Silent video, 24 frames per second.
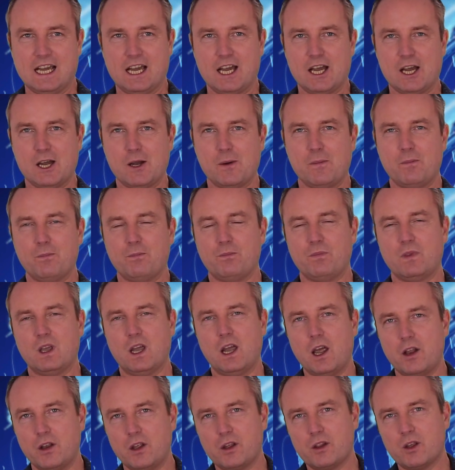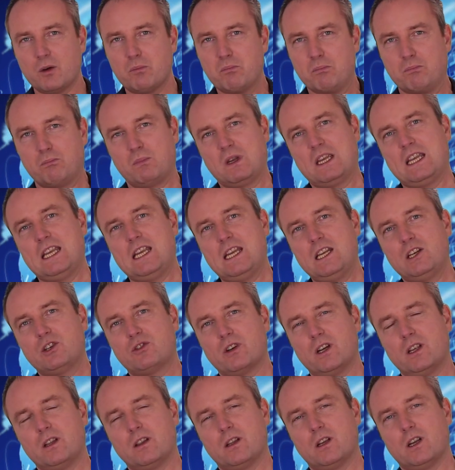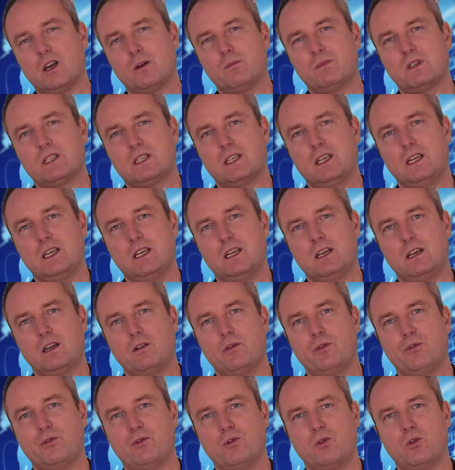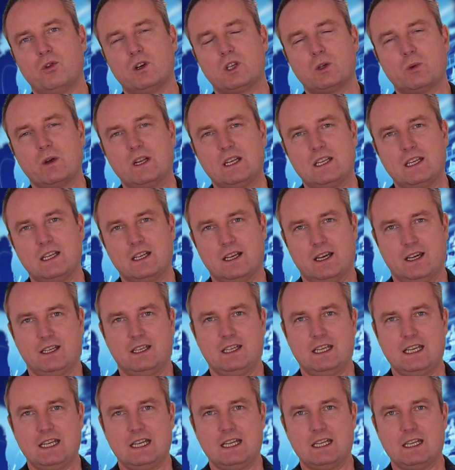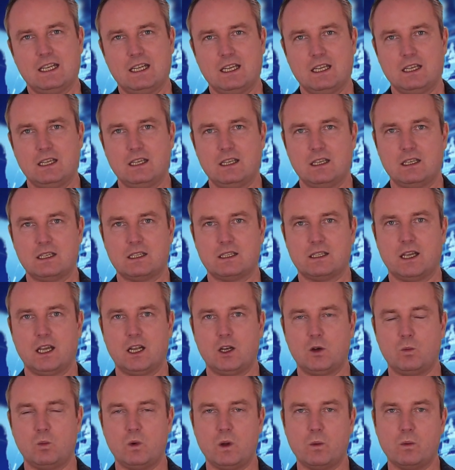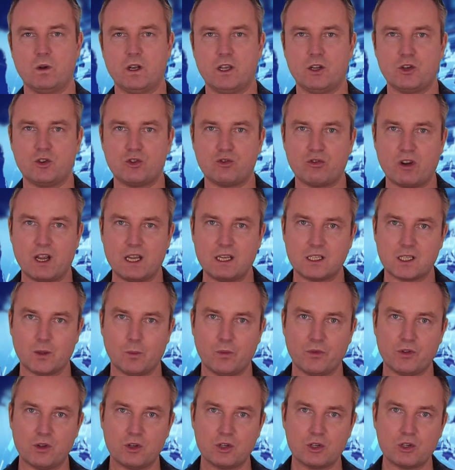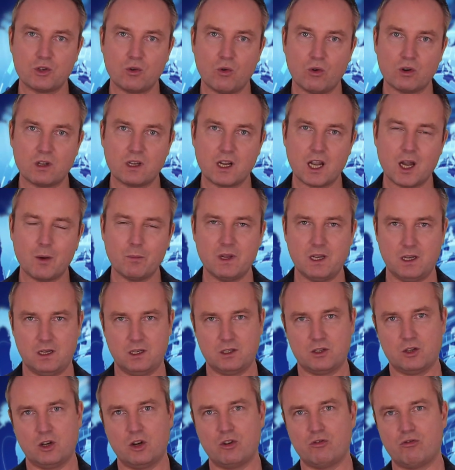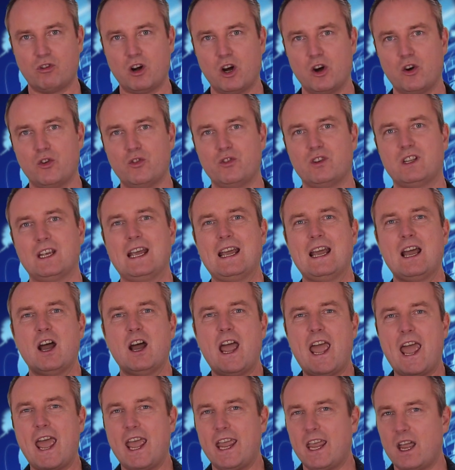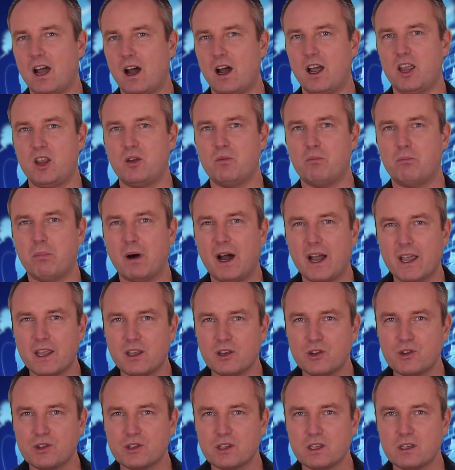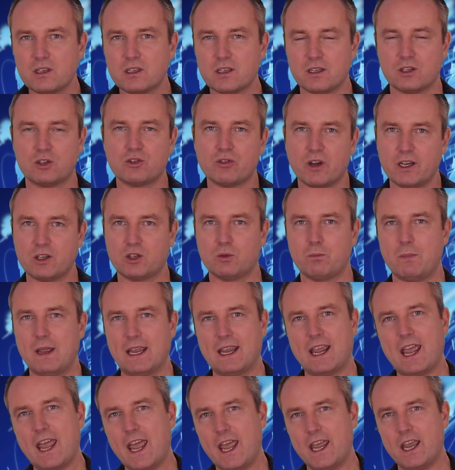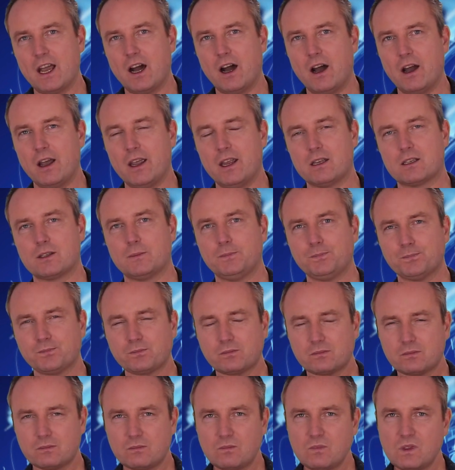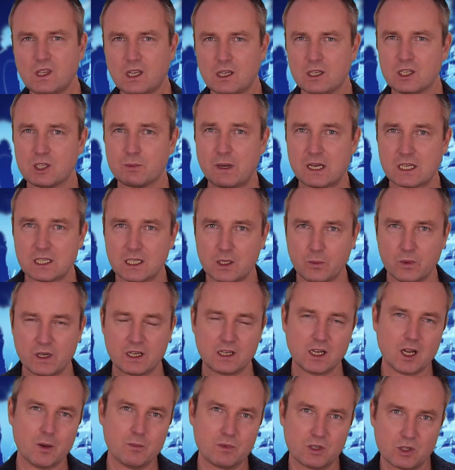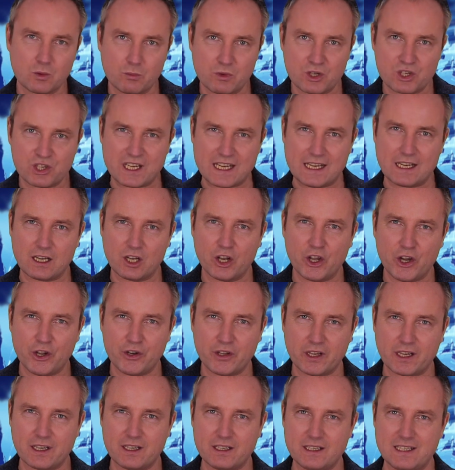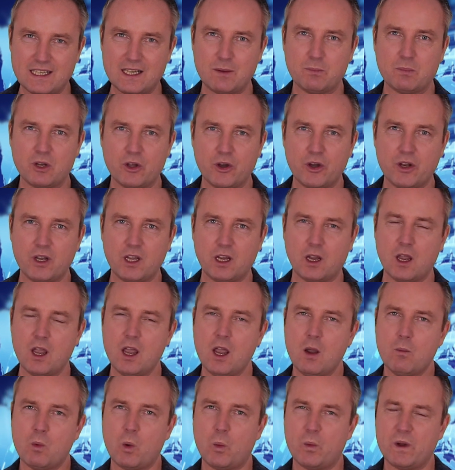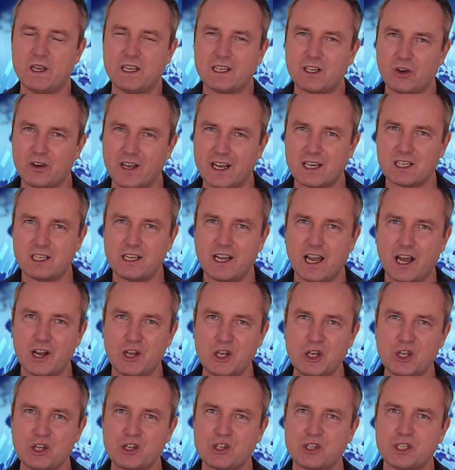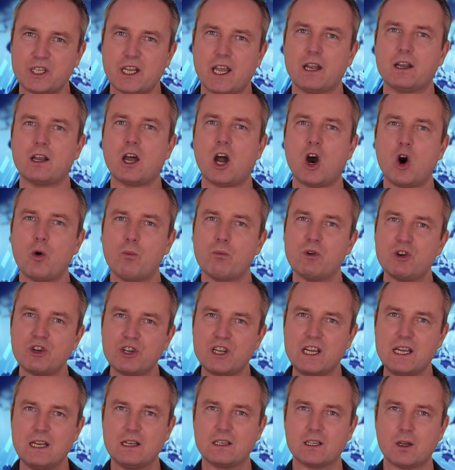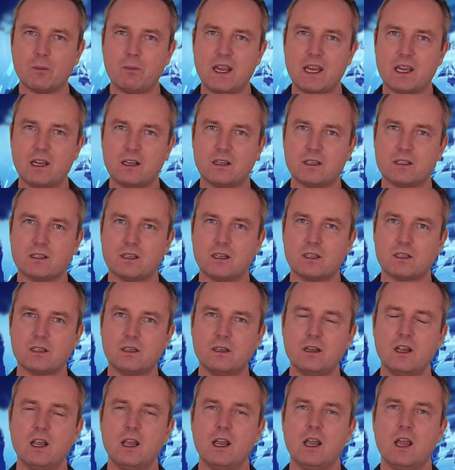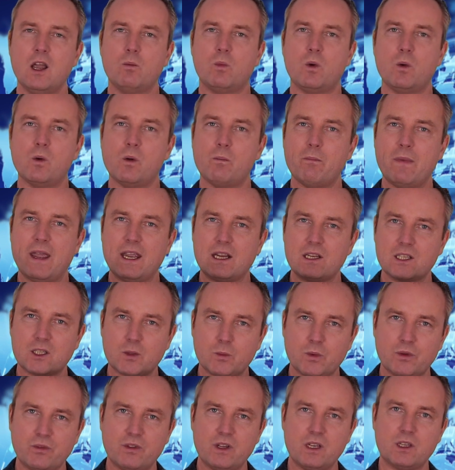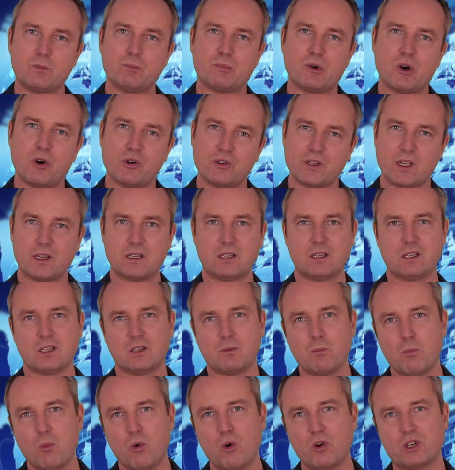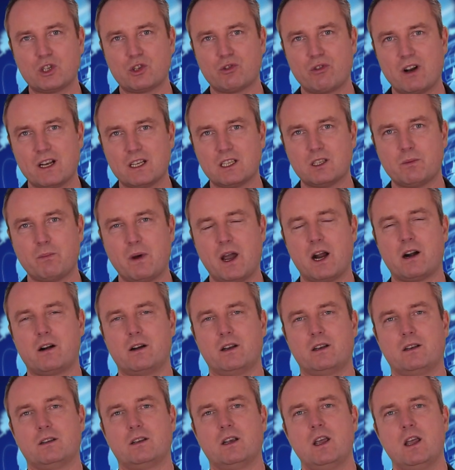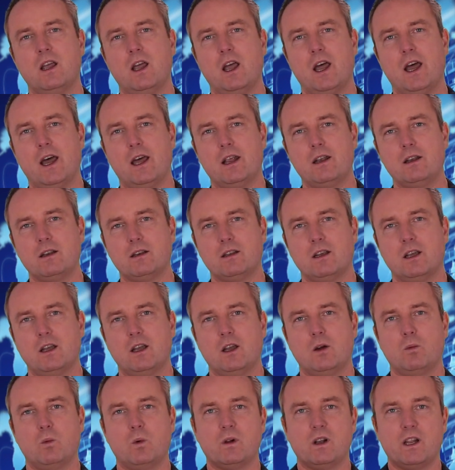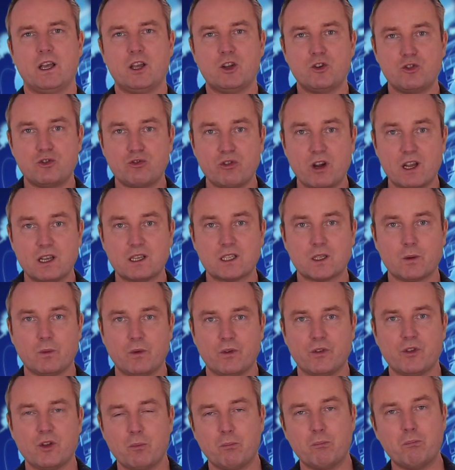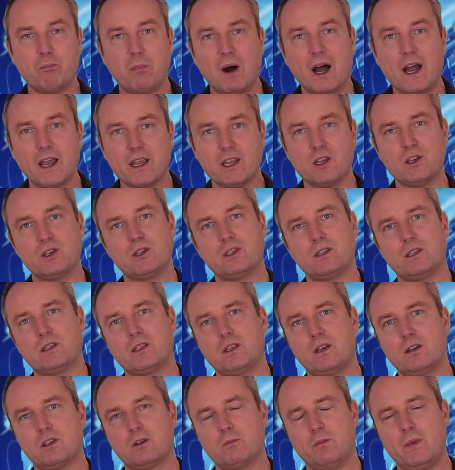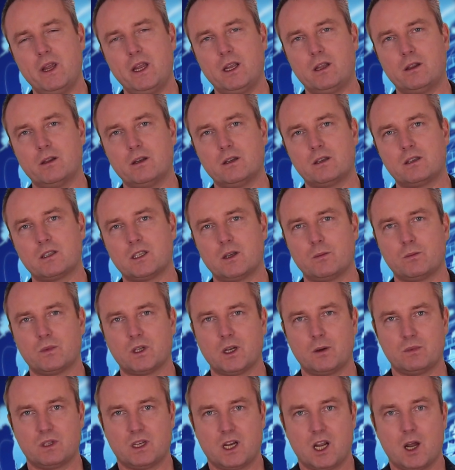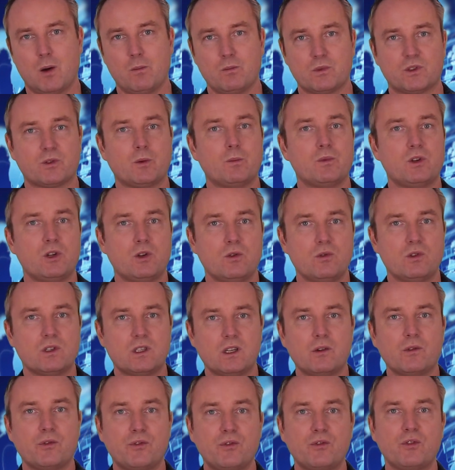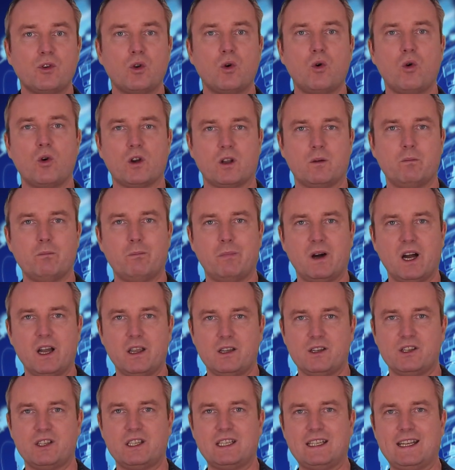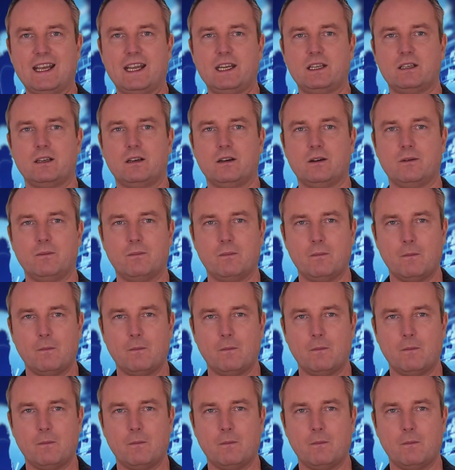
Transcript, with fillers: Um, another key trend that I'm seeing for twenty nineteen is that we will address some of the shortcomings around A I biases and trying to make A Is, especially when it comes to machine learning and deep learning, where we don't actually understand how machines are making decisions. We will make some of these processes more transparent, and we will address some of the biased decision making that sometimes comes from using flawed and biased data.